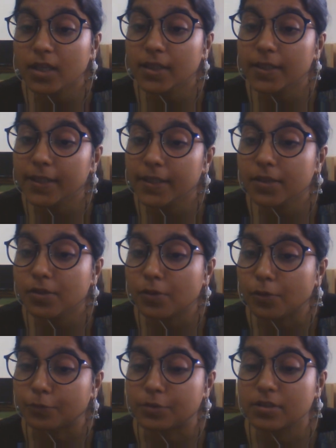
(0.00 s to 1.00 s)
layer
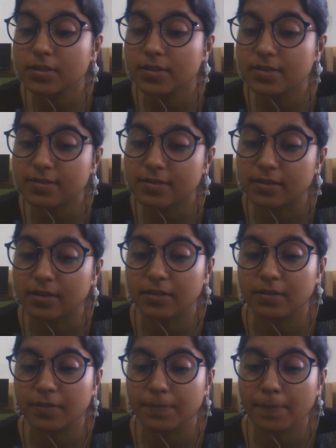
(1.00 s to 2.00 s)
of the
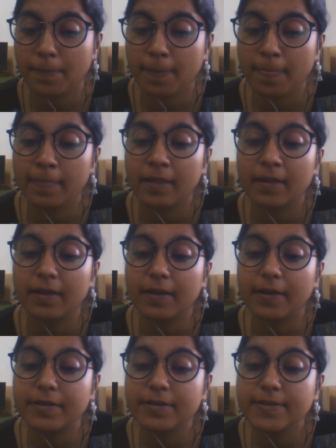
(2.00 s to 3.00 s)
sclera.
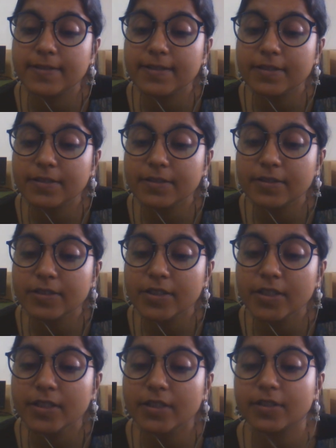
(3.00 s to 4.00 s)

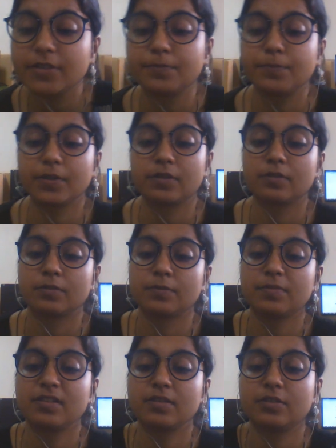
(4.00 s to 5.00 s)
Anteriorly, it
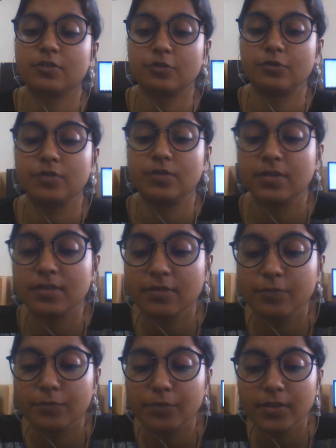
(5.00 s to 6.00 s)
becomes continuous
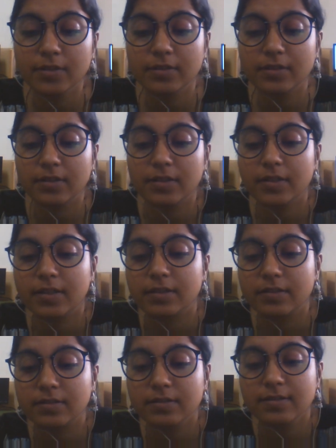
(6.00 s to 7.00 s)
with the
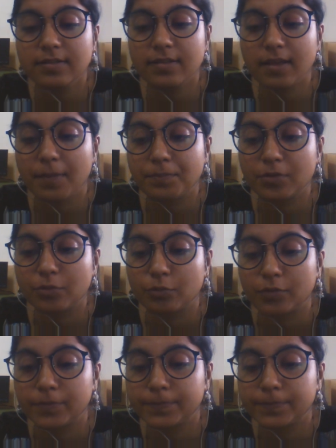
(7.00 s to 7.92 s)
Canals capsule.